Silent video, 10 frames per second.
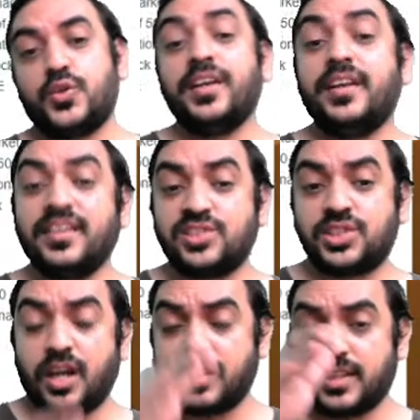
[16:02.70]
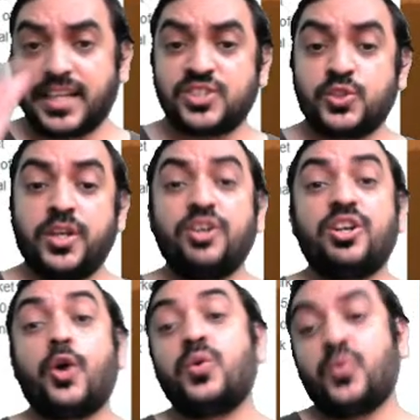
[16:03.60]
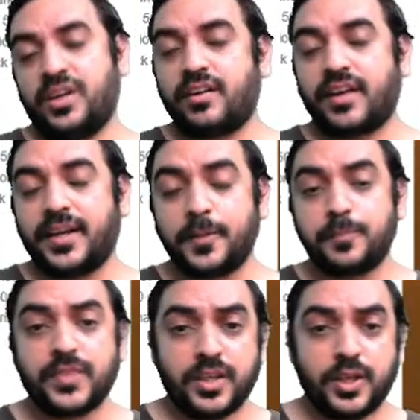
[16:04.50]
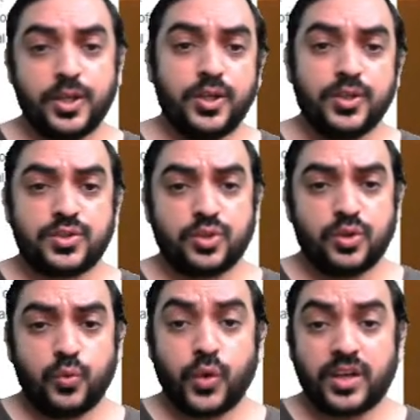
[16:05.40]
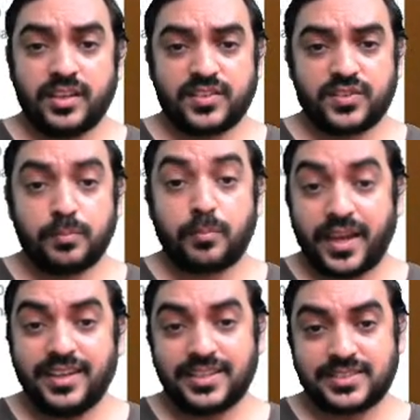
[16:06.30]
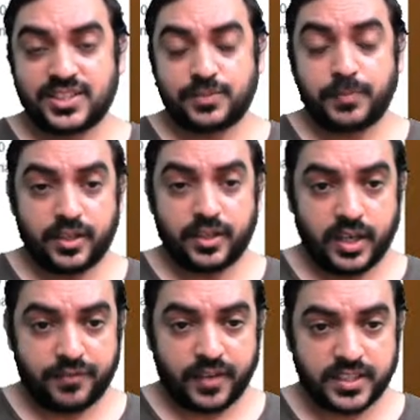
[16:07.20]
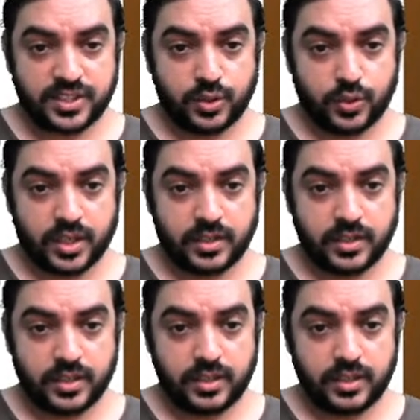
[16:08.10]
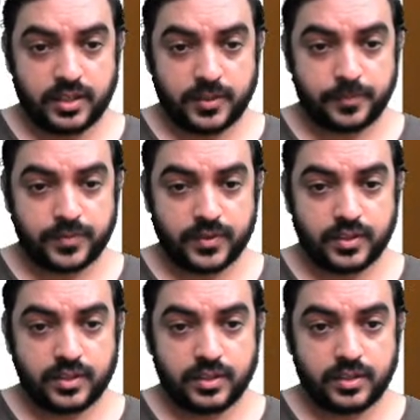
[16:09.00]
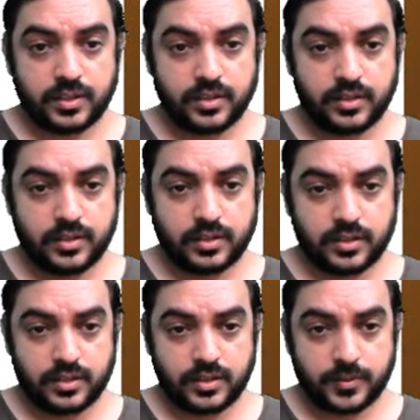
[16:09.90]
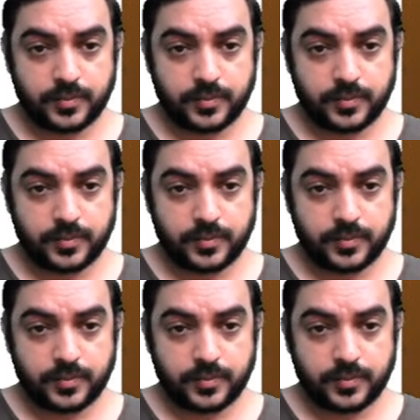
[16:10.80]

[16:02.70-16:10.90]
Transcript: Indian chart is actually in a downward trend. So what is my assessment, or if I just look at the uh,